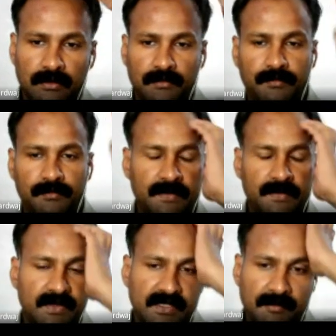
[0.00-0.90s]

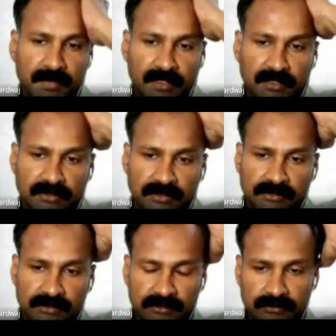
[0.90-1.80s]
wherever the
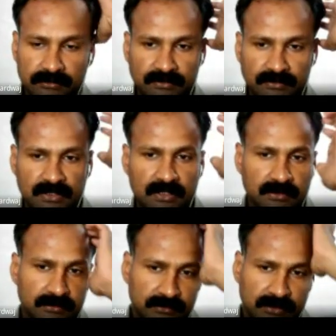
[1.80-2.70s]
applications which
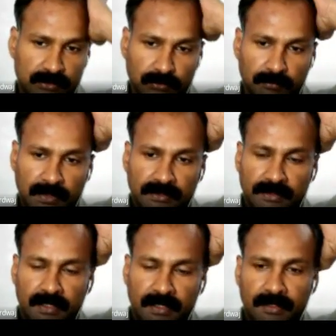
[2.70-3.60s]
are controlled by
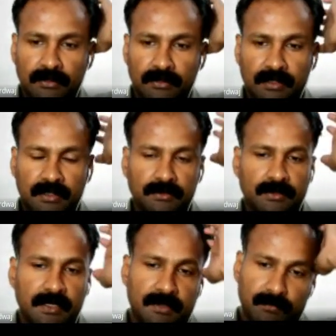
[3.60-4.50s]
the direct or current or
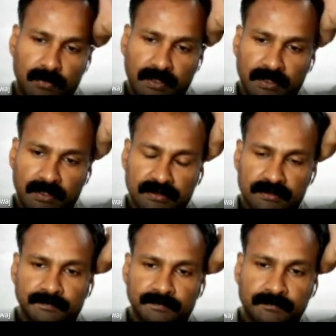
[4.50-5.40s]
direct voltage,
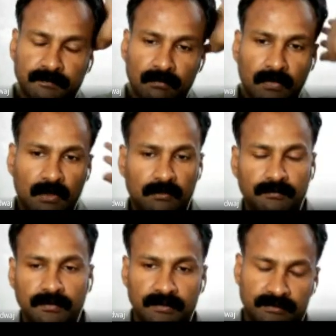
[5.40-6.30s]

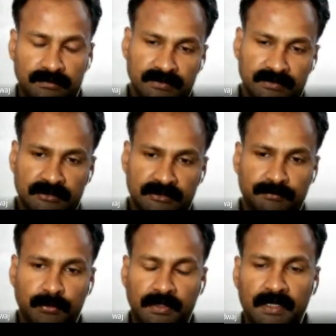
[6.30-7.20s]
we just
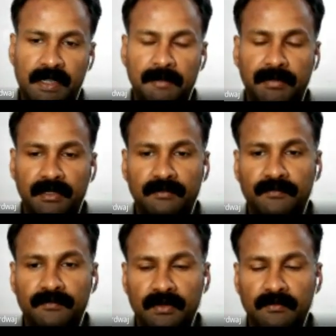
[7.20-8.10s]
put an adapter in
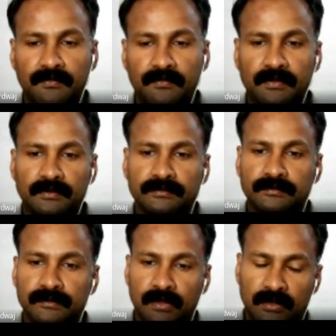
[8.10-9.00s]
front of
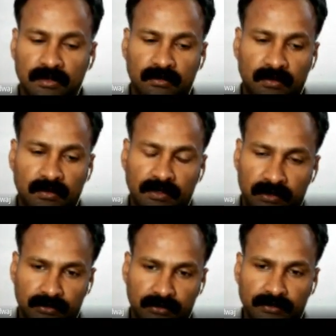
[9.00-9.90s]
or in
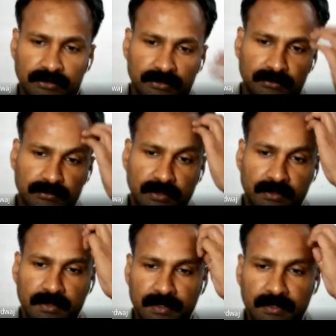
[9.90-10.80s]
continuation to the
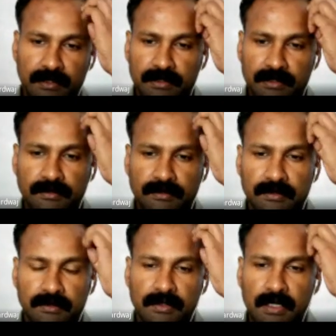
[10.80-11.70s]
alternating current,
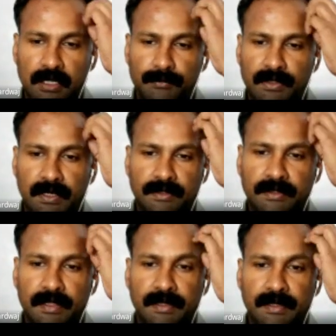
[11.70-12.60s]
and we get
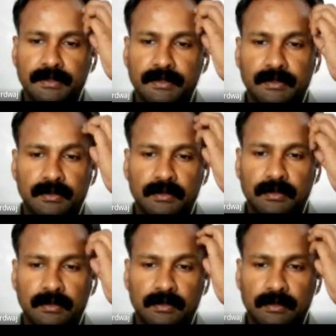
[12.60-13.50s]
the direct
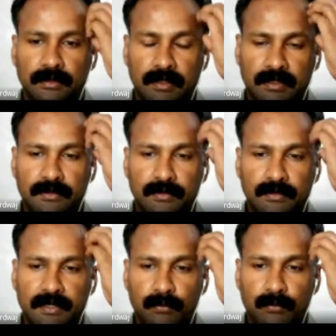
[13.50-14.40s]
current or
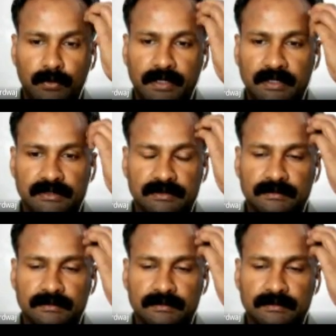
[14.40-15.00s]
direct voltage.